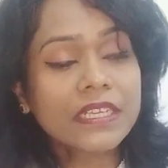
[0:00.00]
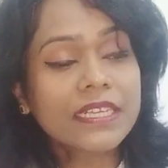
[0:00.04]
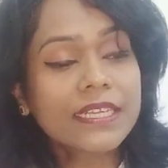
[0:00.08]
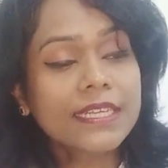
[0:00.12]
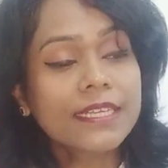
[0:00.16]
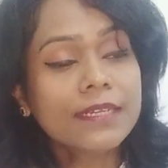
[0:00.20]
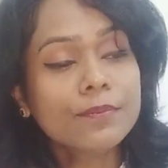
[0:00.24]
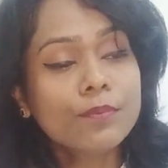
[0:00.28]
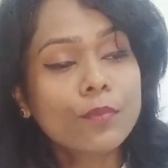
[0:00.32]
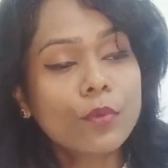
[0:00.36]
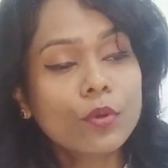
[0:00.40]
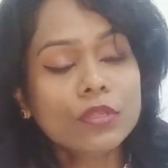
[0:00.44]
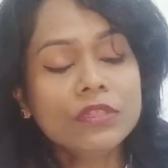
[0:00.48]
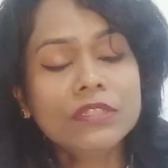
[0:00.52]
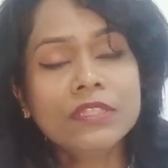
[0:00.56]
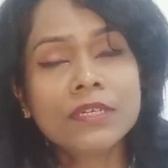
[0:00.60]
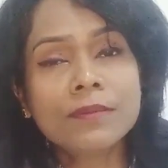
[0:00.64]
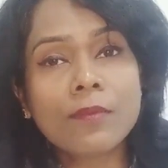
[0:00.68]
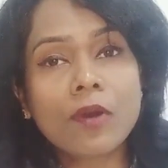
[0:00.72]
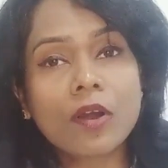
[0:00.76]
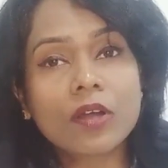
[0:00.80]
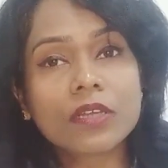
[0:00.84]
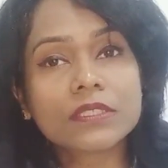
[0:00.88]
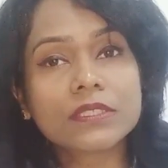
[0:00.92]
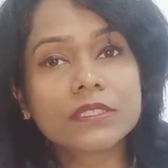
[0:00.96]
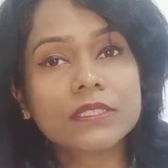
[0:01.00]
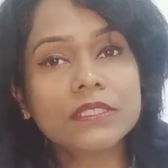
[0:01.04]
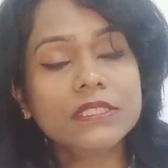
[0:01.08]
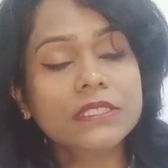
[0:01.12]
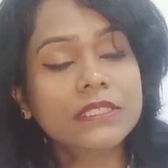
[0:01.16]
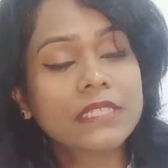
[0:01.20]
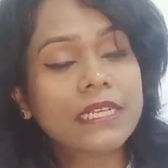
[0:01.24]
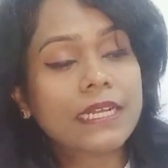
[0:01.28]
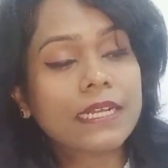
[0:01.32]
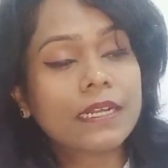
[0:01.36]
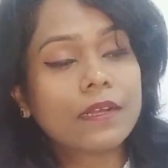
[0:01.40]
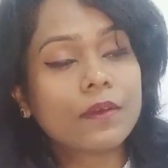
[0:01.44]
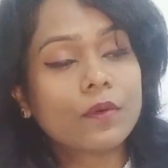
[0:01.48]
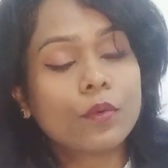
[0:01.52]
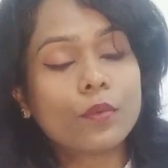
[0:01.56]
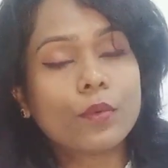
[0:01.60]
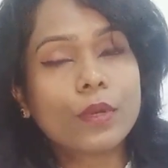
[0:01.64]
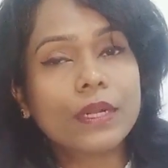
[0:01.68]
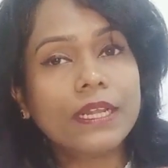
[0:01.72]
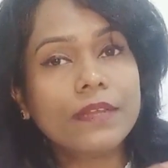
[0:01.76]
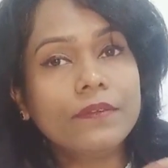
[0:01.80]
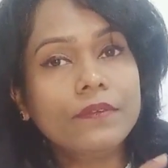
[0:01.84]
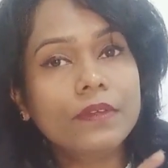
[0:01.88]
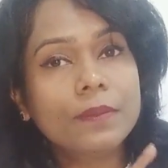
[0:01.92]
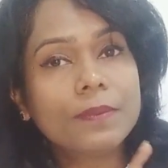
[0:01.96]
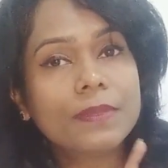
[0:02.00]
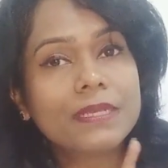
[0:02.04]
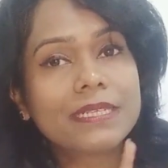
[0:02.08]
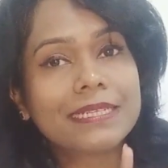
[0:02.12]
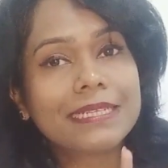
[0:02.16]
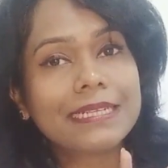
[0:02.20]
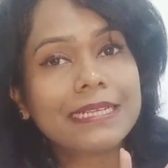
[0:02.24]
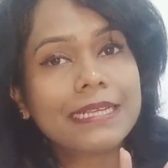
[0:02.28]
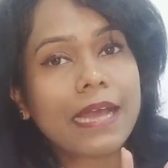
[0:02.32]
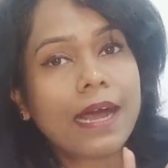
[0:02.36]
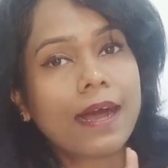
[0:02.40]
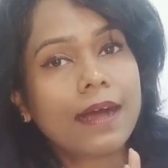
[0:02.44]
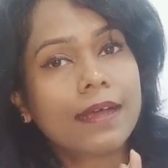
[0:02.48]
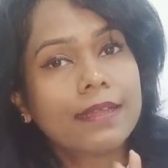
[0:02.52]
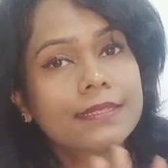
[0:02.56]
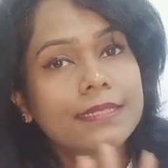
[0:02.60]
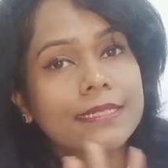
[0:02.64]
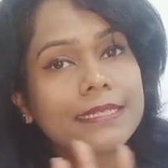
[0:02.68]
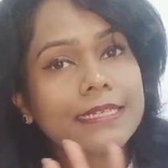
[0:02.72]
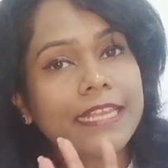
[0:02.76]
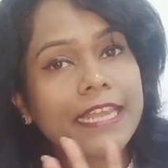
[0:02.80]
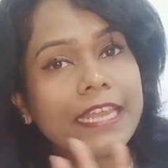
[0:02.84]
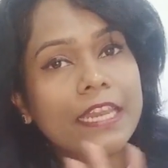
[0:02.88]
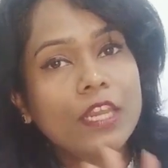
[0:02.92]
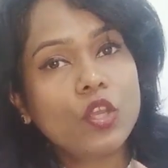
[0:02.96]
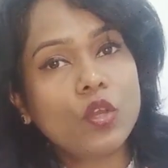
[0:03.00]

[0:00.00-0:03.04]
In both the boxes, whatever is being asked in